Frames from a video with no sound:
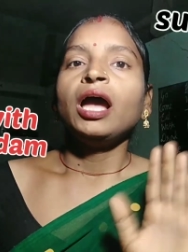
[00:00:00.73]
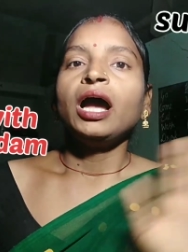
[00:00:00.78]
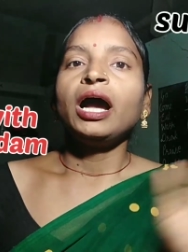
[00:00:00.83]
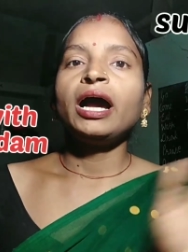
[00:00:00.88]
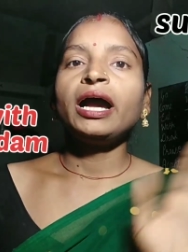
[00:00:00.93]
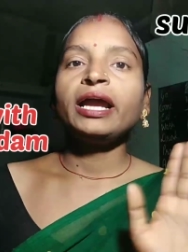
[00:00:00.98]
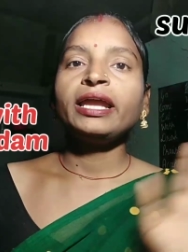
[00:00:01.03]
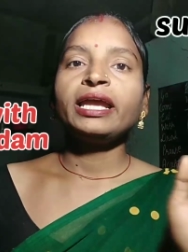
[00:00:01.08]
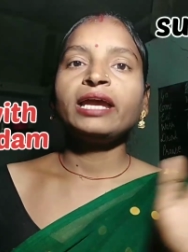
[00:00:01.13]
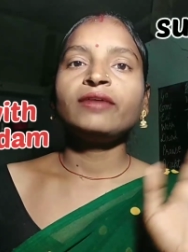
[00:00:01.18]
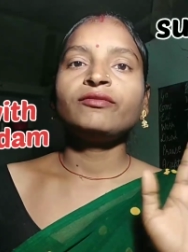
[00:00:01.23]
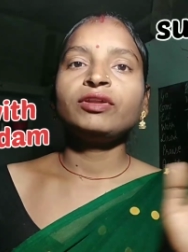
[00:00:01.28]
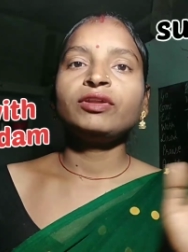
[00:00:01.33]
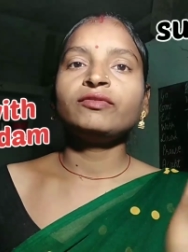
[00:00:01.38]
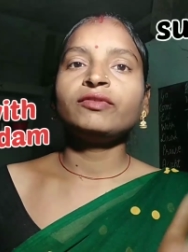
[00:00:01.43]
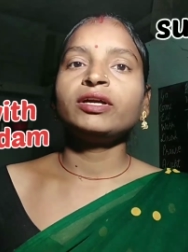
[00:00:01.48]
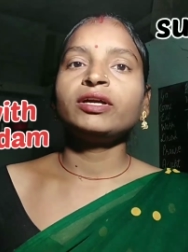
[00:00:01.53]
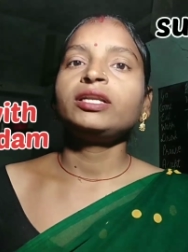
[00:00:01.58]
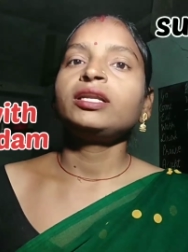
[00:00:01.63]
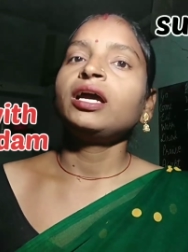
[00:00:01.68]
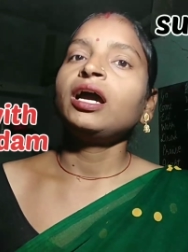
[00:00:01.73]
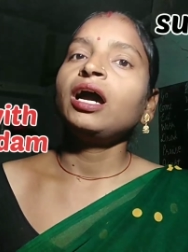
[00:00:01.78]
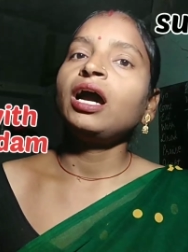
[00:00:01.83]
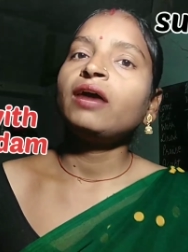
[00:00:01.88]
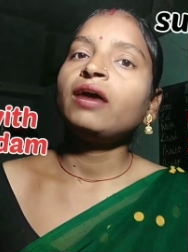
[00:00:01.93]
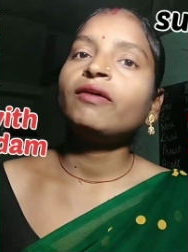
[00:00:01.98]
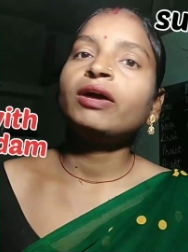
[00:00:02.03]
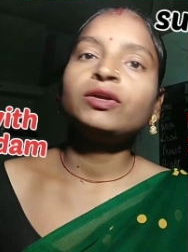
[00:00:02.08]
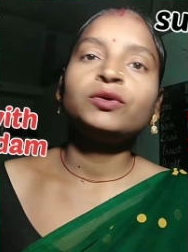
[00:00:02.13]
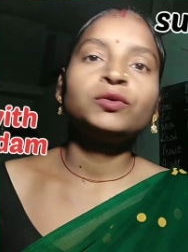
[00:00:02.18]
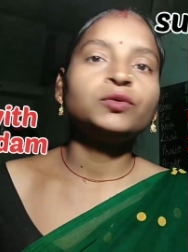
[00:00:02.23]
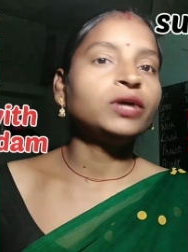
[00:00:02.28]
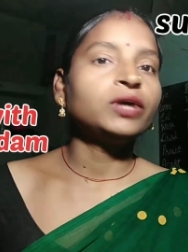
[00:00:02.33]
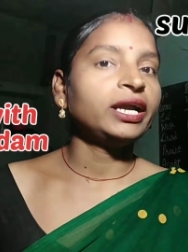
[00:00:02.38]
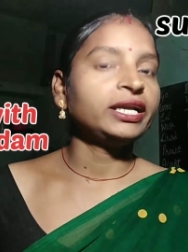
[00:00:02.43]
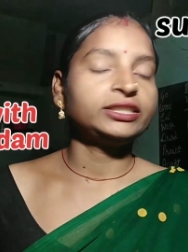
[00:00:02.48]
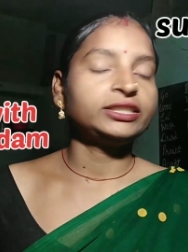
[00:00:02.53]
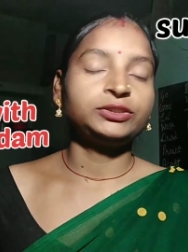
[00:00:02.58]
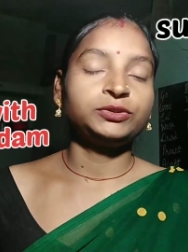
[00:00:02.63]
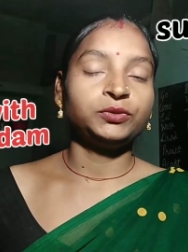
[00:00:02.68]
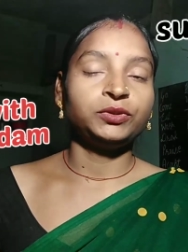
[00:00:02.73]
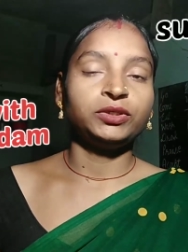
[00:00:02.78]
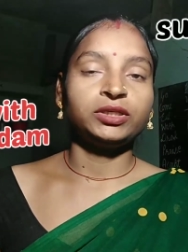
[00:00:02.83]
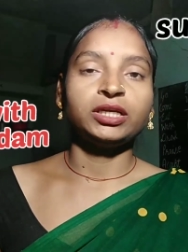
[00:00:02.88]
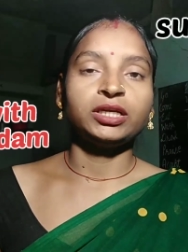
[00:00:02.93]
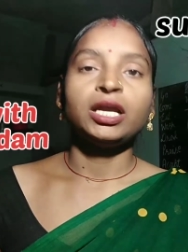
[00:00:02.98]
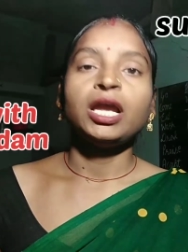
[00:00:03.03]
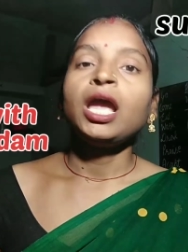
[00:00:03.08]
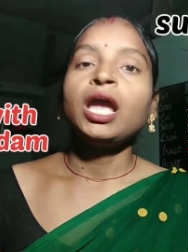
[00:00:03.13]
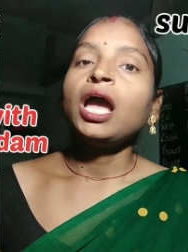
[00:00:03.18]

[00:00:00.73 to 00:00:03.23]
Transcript: Hi everyone, how are you guys doing?